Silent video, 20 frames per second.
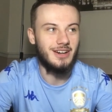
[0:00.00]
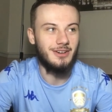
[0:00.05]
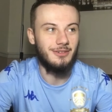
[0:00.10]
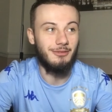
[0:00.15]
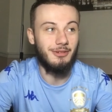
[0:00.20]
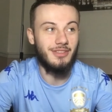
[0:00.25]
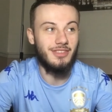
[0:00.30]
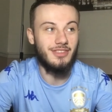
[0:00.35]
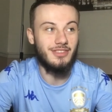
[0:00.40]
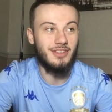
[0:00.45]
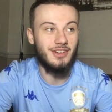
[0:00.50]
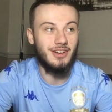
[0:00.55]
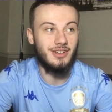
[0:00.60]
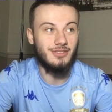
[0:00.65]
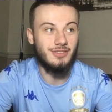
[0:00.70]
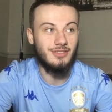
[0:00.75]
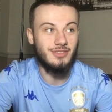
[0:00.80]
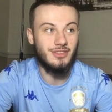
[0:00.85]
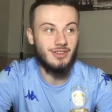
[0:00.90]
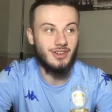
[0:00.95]
with his
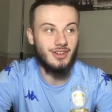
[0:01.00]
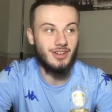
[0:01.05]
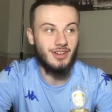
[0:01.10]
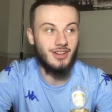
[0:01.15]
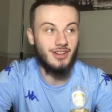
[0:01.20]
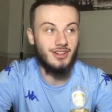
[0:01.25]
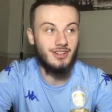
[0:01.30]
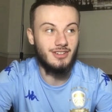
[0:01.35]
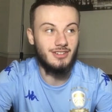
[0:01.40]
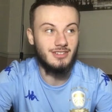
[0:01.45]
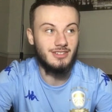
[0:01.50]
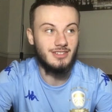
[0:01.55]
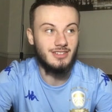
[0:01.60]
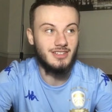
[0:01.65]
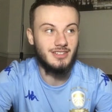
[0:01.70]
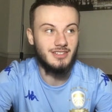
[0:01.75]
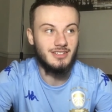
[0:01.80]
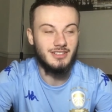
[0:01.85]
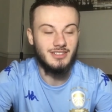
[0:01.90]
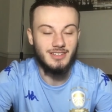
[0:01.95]
own shirt,
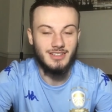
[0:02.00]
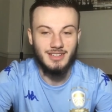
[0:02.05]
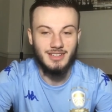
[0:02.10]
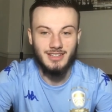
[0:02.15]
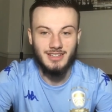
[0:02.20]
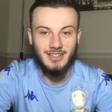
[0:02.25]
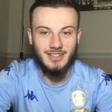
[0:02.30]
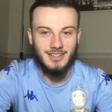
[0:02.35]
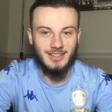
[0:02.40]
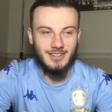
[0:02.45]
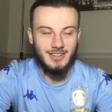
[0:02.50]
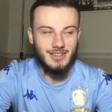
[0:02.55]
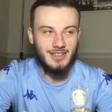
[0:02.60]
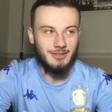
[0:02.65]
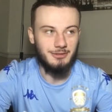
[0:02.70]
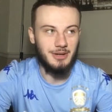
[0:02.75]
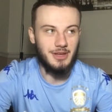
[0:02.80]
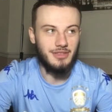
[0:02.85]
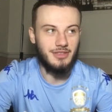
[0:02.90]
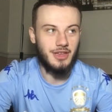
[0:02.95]

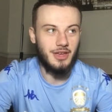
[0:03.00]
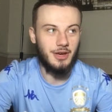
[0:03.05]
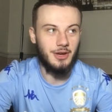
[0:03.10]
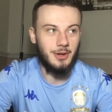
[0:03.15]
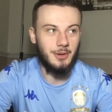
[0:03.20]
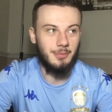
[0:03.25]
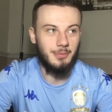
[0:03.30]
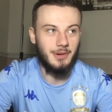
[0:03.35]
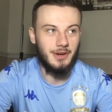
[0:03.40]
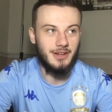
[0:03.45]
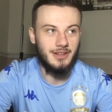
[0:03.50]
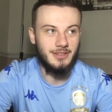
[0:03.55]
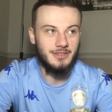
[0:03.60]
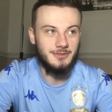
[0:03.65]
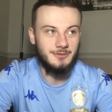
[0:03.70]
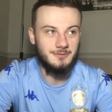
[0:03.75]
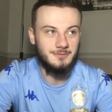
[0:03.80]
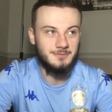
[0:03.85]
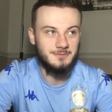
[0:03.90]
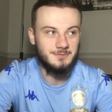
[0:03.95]
with Cooper.
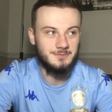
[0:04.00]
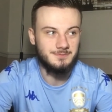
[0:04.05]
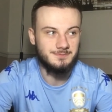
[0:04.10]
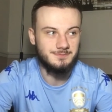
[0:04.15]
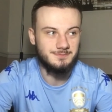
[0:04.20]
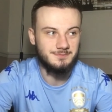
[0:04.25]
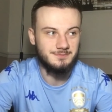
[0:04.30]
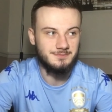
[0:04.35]
The